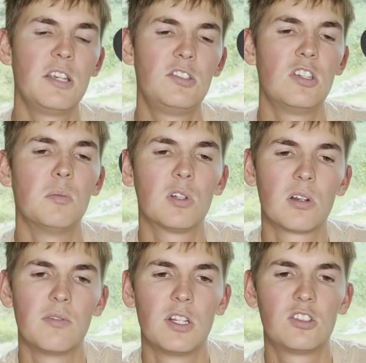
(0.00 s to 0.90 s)

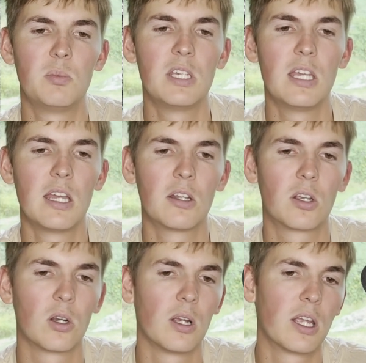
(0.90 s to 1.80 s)
similar events began
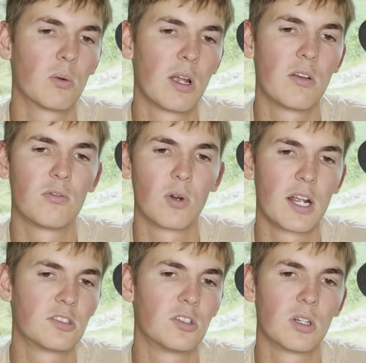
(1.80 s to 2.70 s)
occurring around
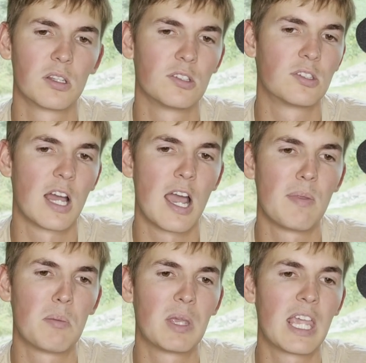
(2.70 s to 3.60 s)
France during this
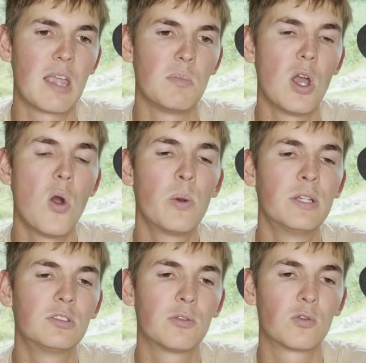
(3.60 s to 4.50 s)
time that became known
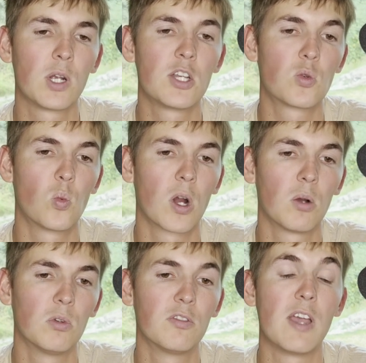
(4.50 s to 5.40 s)
as the French
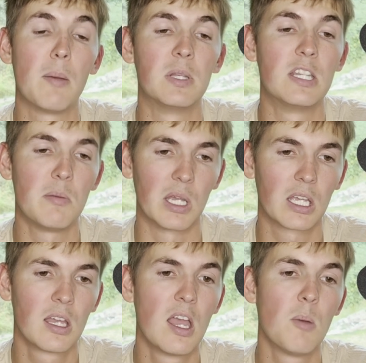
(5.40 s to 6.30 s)
werewolf
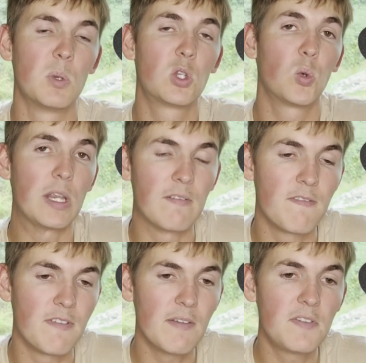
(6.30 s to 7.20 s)
epidemic. Between
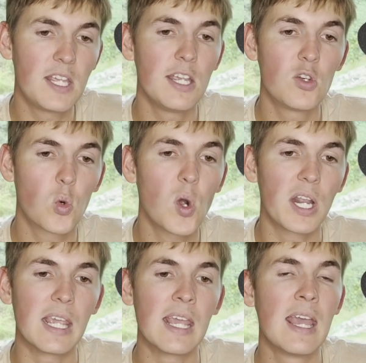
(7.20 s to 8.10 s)

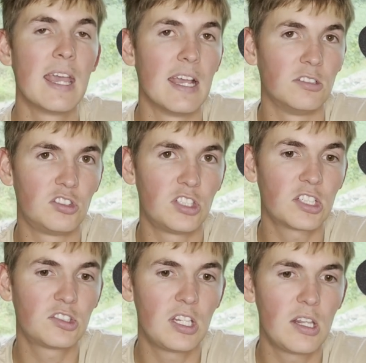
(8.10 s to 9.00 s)
1520 and
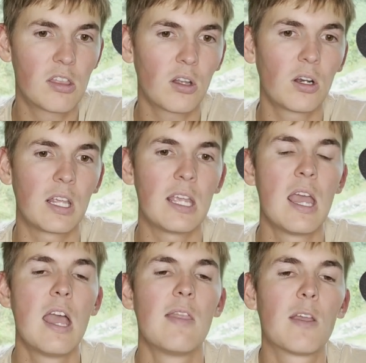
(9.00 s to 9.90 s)
1630,
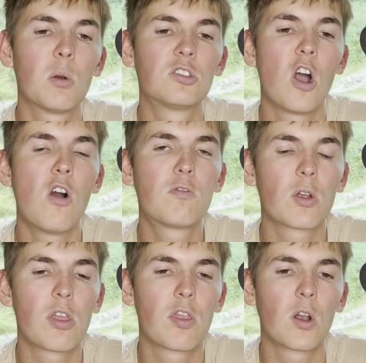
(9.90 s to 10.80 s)
there was
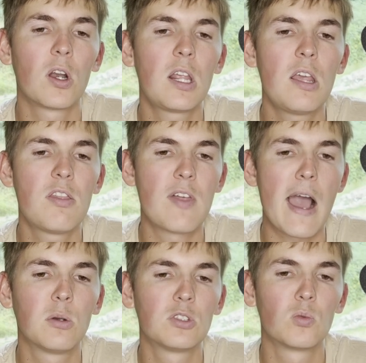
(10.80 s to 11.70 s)
over
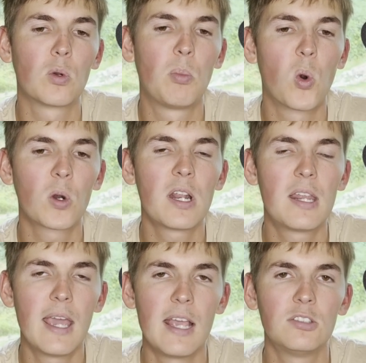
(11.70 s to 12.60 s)
30,000
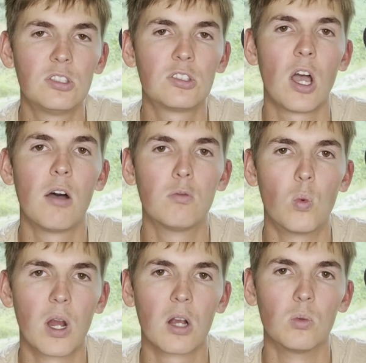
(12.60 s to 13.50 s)
reported cases of
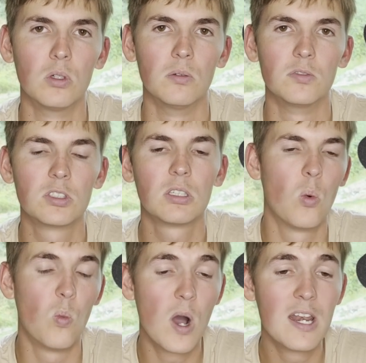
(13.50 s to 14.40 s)
werewolves.
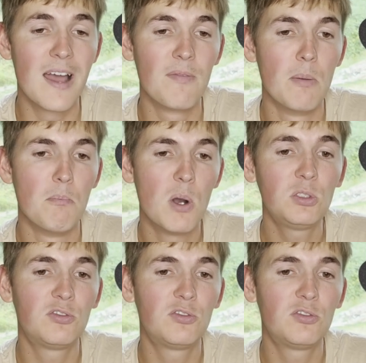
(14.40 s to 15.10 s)
One of the most